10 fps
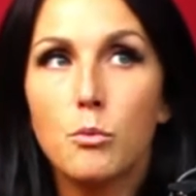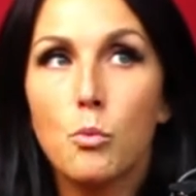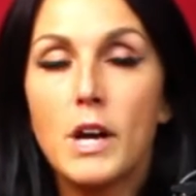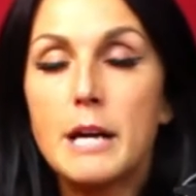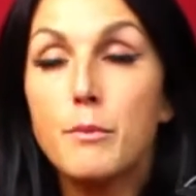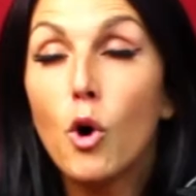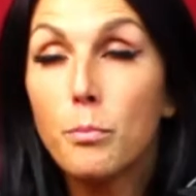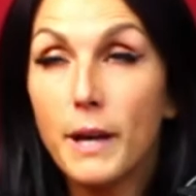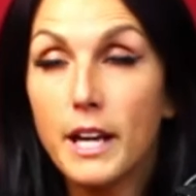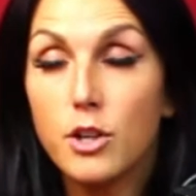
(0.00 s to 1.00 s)
what I'm
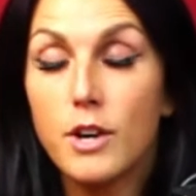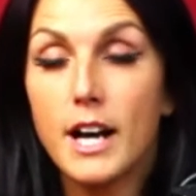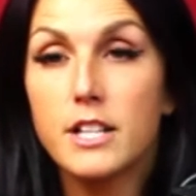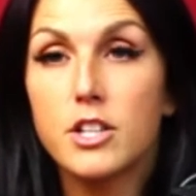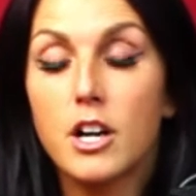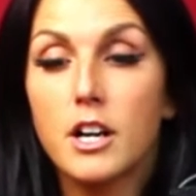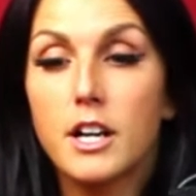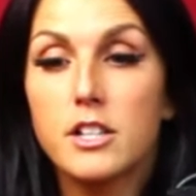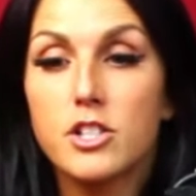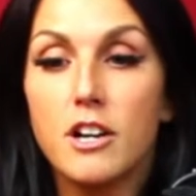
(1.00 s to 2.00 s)
hoping you guys are going
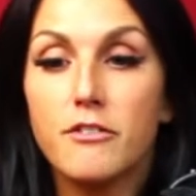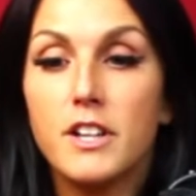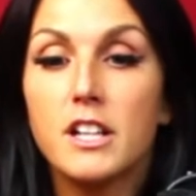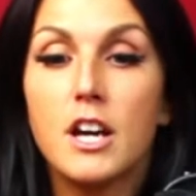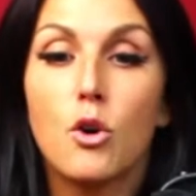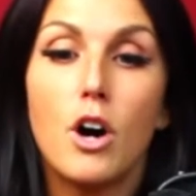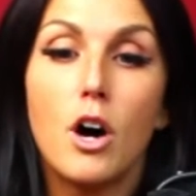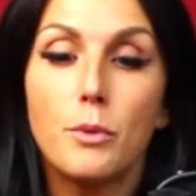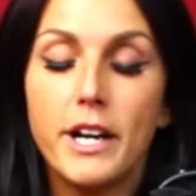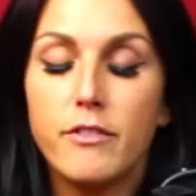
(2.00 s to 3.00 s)
to start feeling or
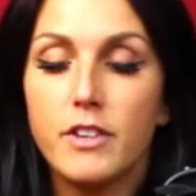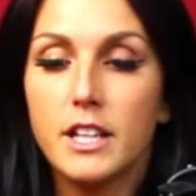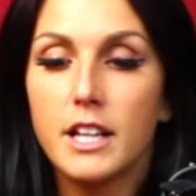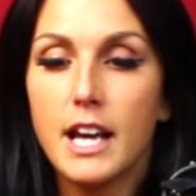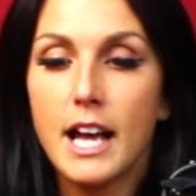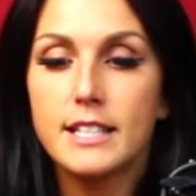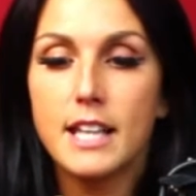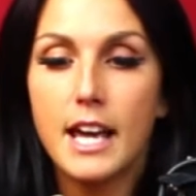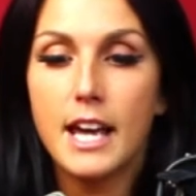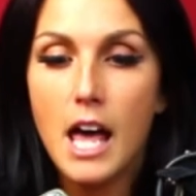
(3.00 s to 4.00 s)
already feeling as
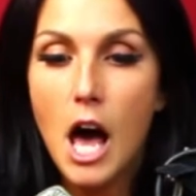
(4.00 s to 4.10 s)
like